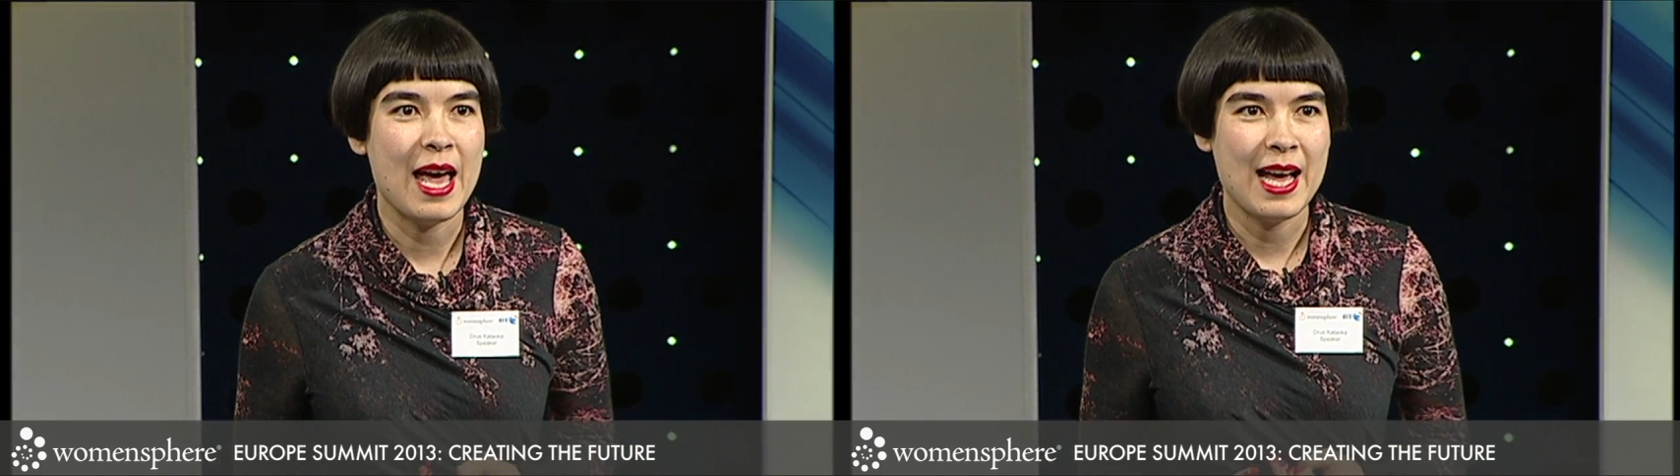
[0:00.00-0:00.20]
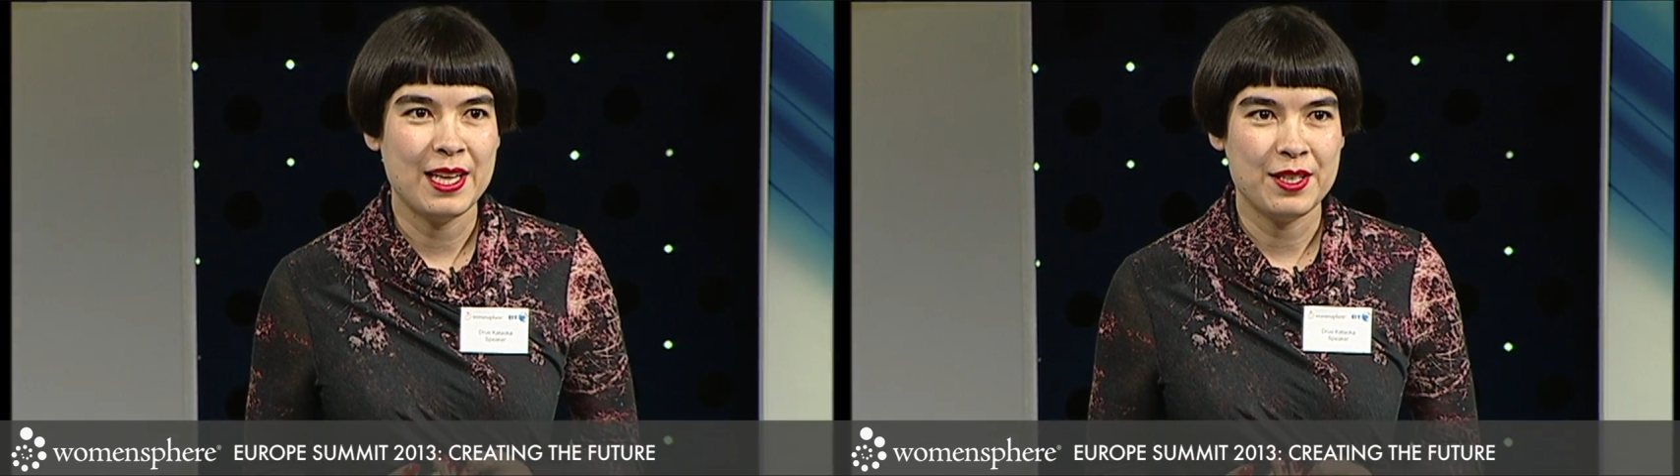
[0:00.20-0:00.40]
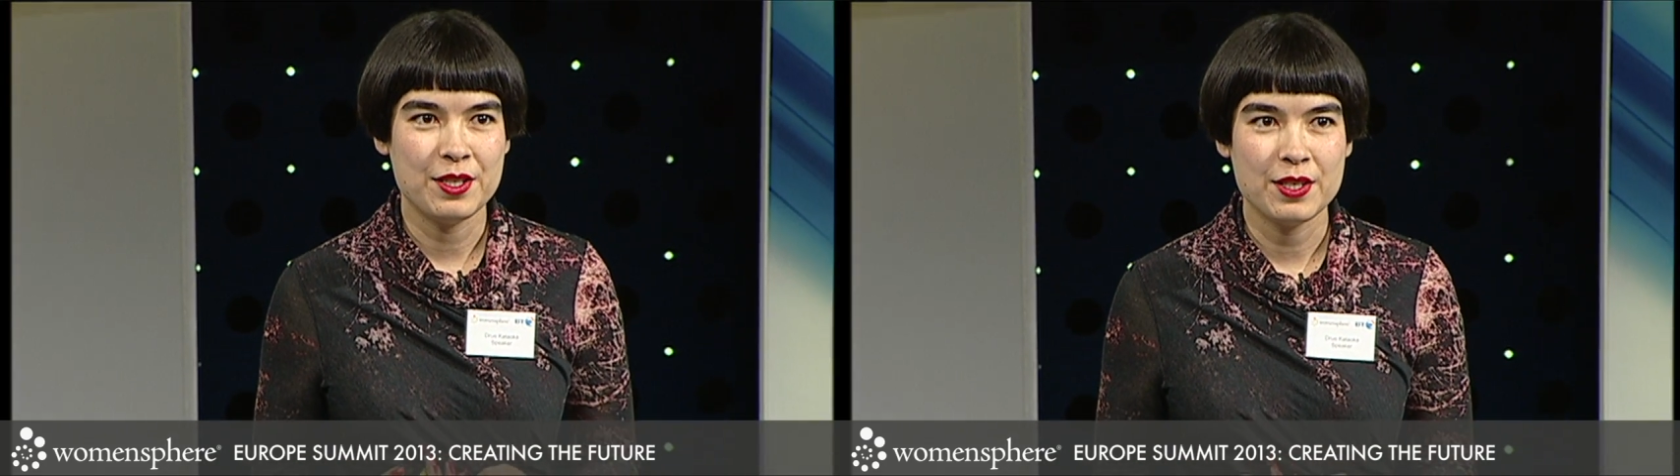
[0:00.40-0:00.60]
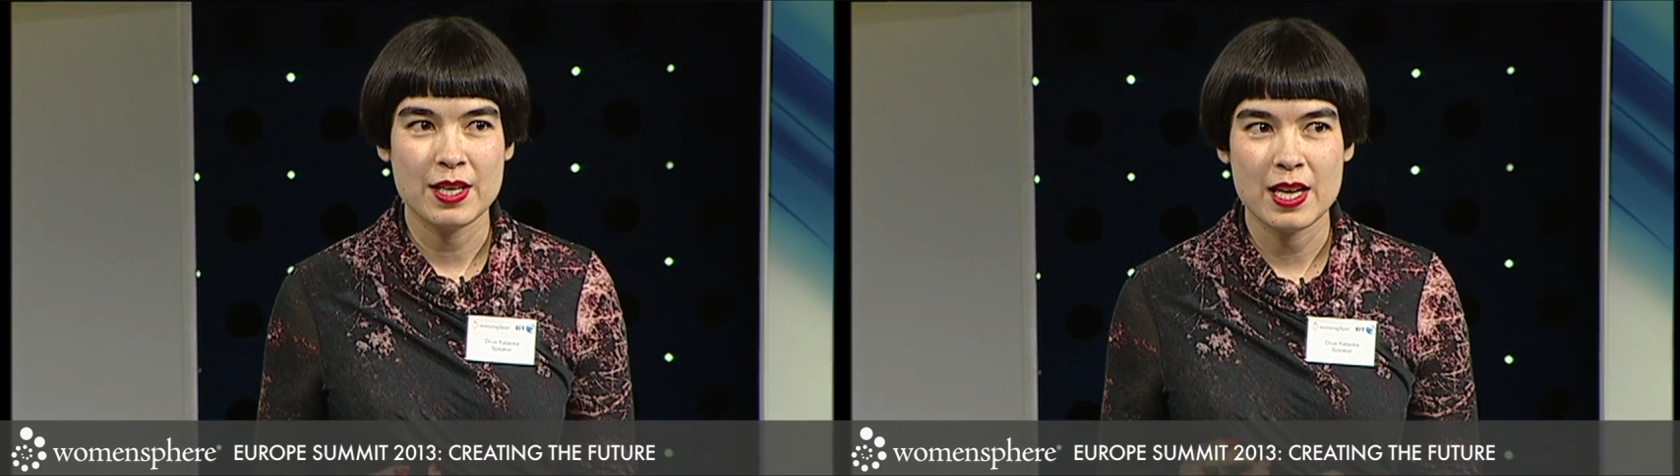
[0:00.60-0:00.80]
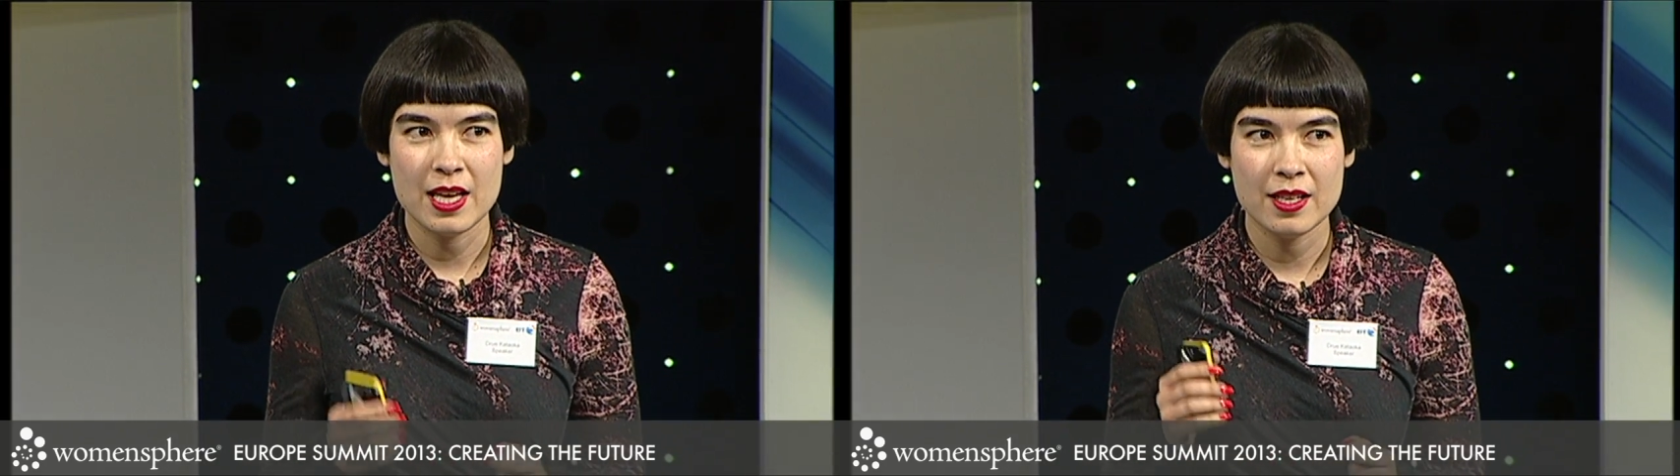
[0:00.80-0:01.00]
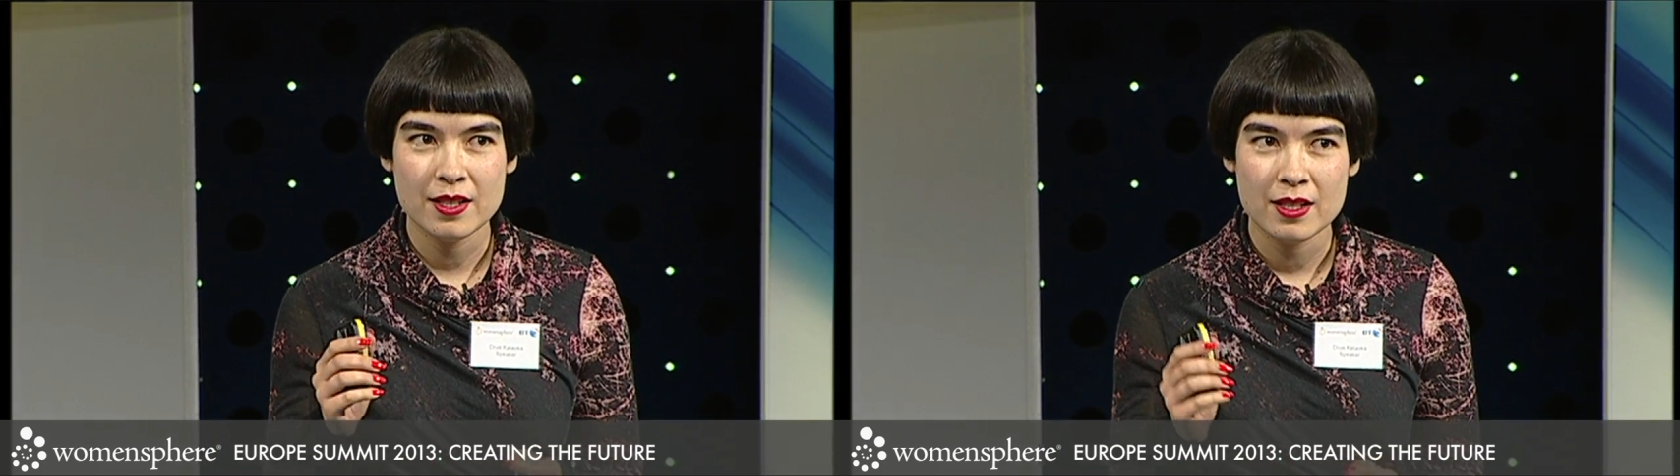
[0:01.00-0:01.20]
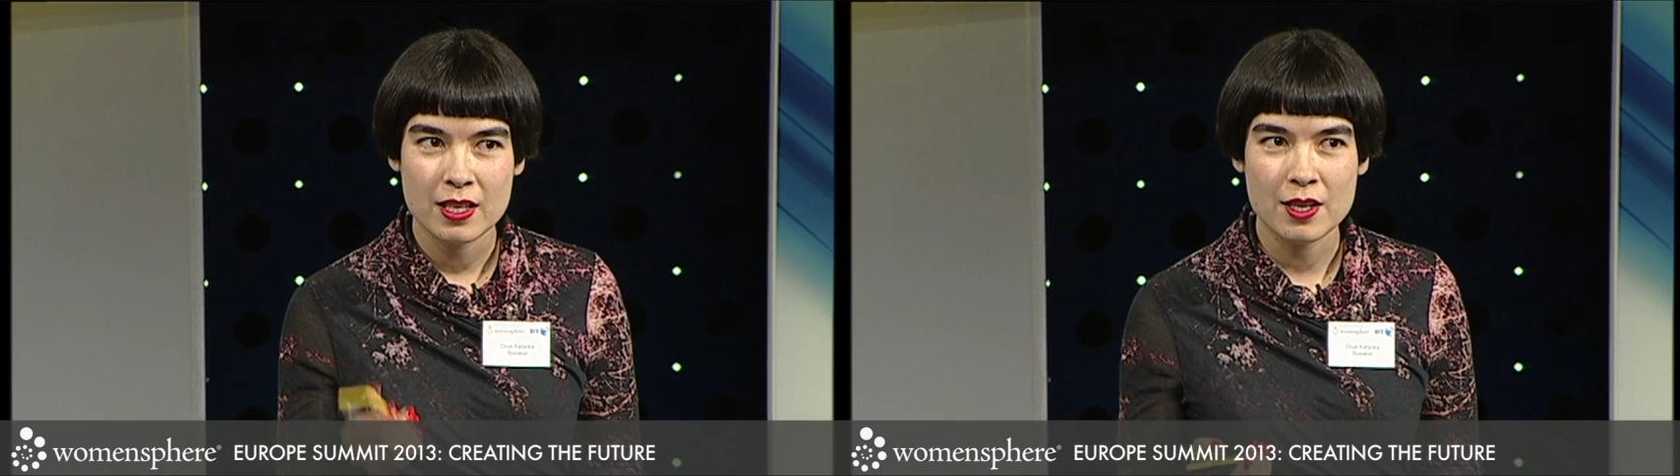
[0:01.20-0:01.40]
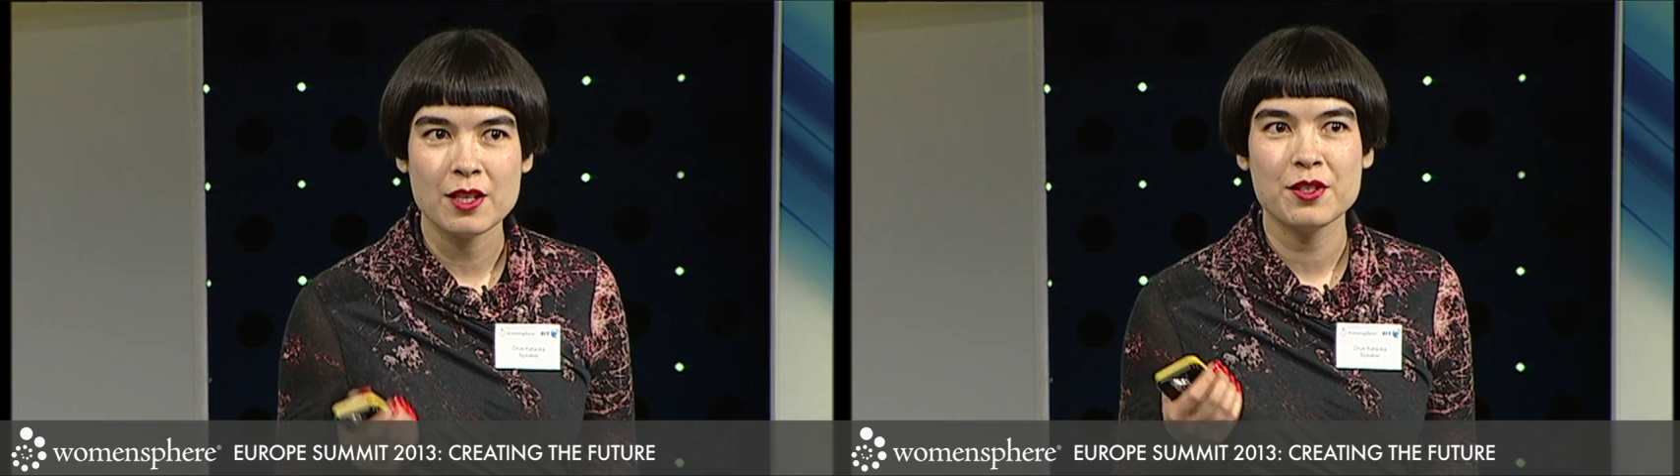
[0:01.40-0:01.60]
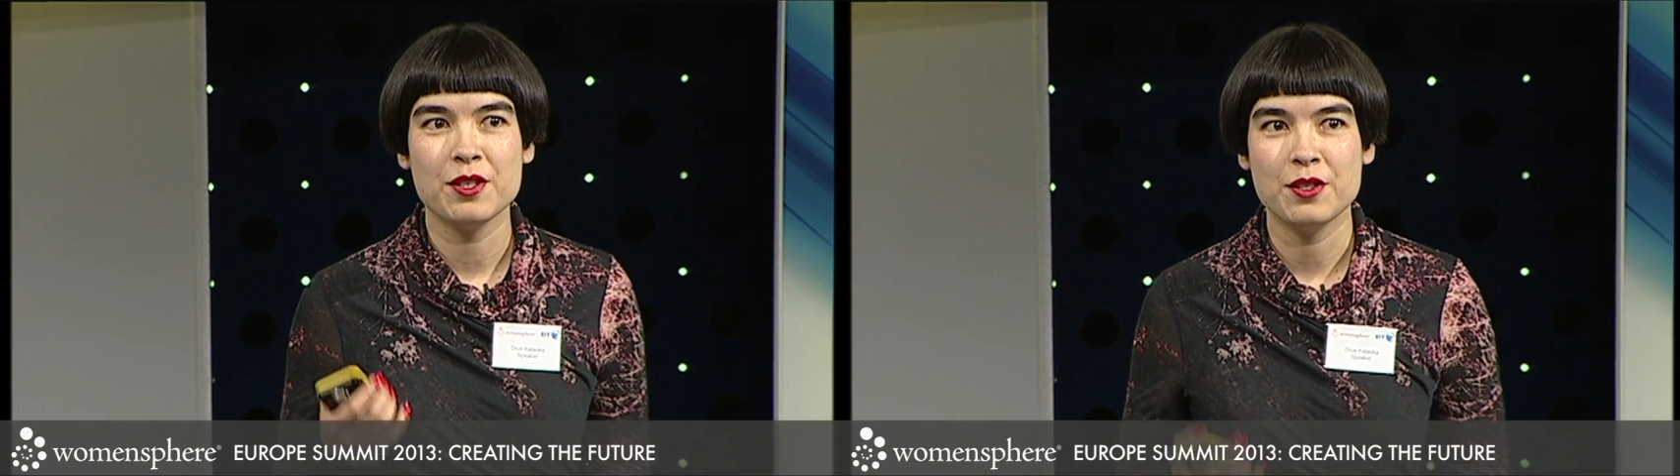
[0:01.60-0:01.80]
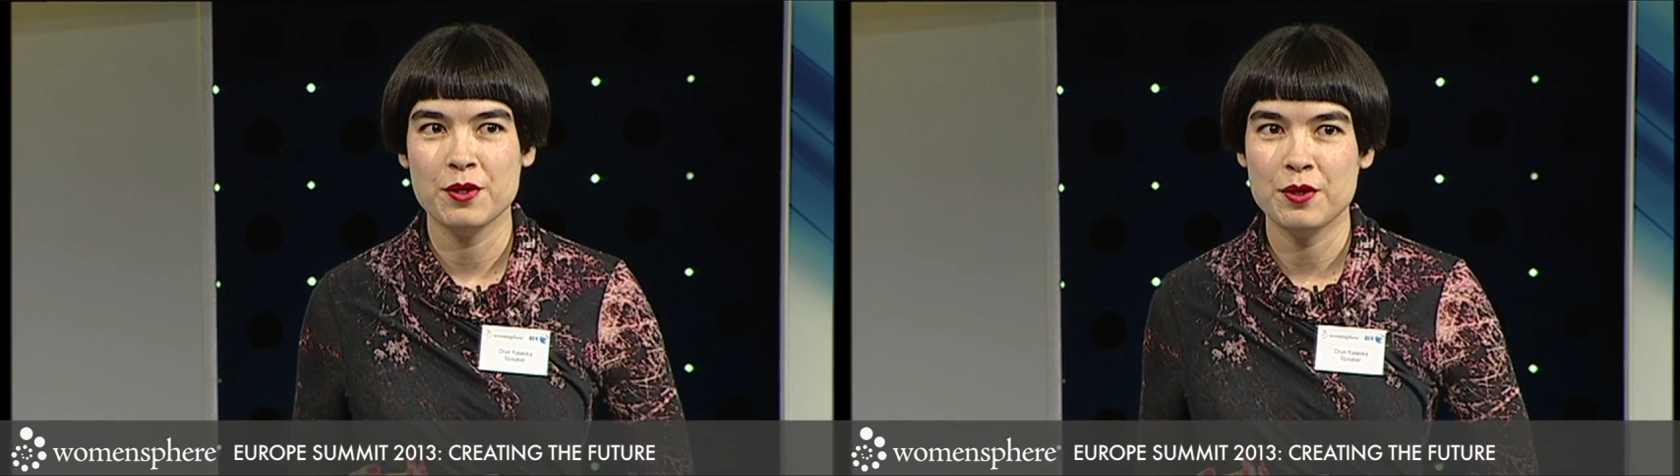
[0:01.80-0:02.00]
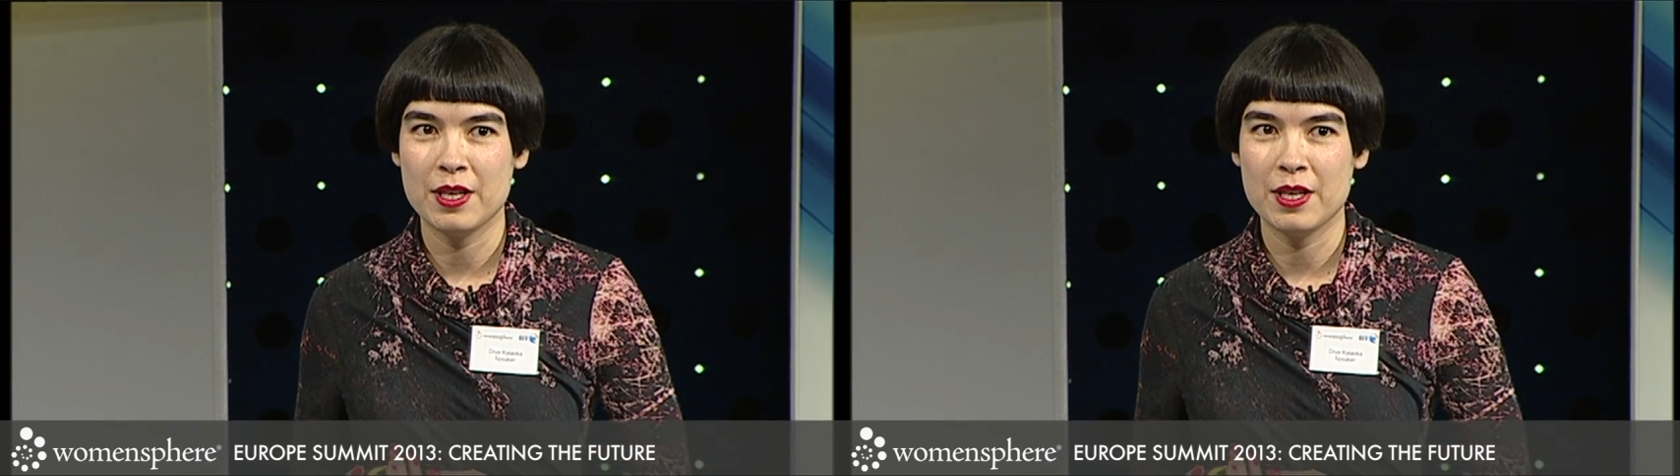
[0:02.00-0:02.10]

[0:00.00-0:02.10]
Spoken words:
And in the not too